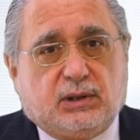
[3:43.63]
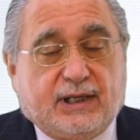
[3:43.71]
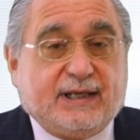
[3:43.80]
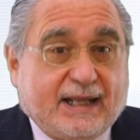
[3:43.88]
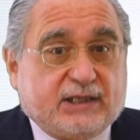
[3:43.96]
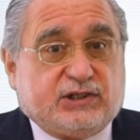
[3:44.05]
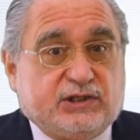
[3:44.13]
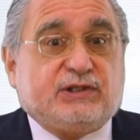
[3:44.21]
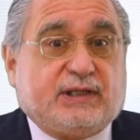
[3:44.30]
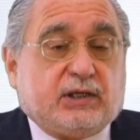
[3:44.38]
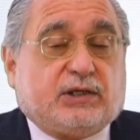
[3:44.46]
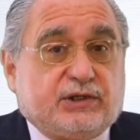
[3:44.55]
In essence,
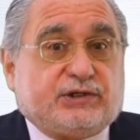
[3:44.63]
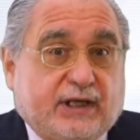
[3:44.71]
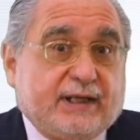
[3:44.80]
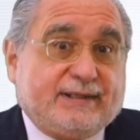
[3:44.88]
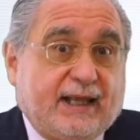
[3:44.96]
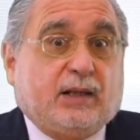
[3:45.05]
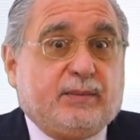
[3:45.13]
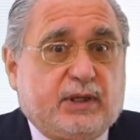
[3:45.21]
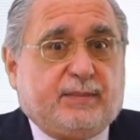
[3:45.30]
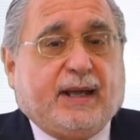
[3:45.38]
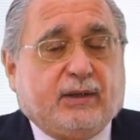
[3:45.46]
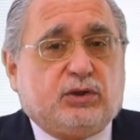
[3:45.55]
they're going to say, tell me
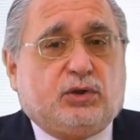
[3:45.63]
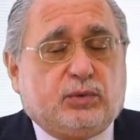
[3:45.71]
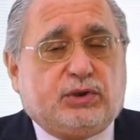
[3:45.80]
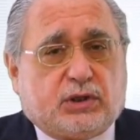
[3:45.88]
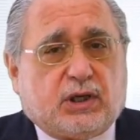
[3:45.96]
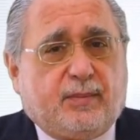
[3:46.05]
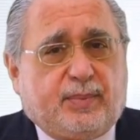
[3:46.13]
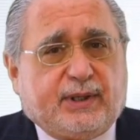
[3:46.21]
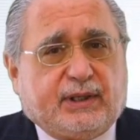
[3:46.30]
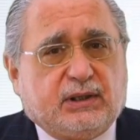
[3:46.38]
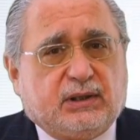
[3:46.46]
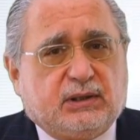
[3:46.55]
about you and your company.